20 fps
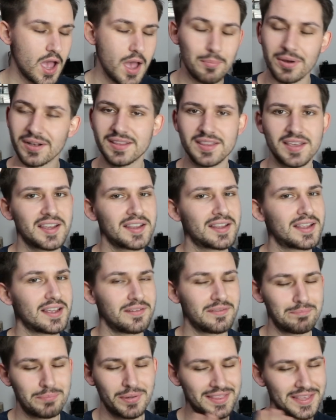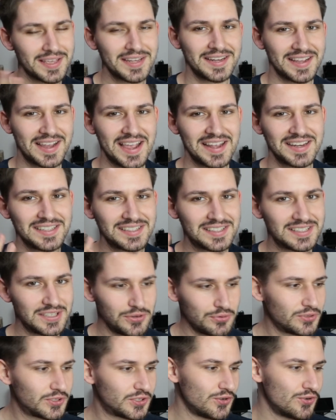But then again, it's
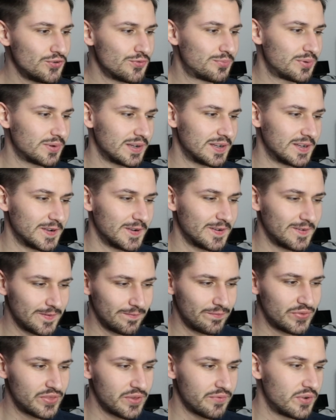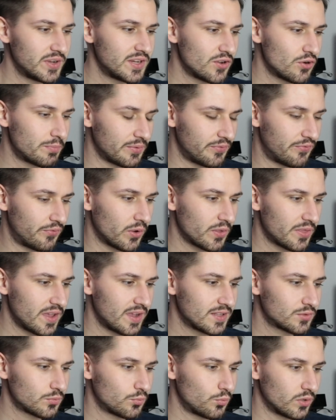YouTube. The video before
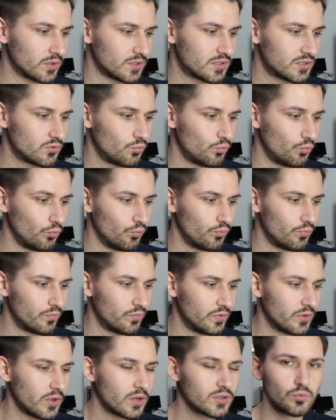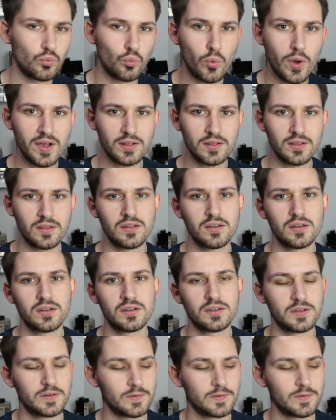that was not well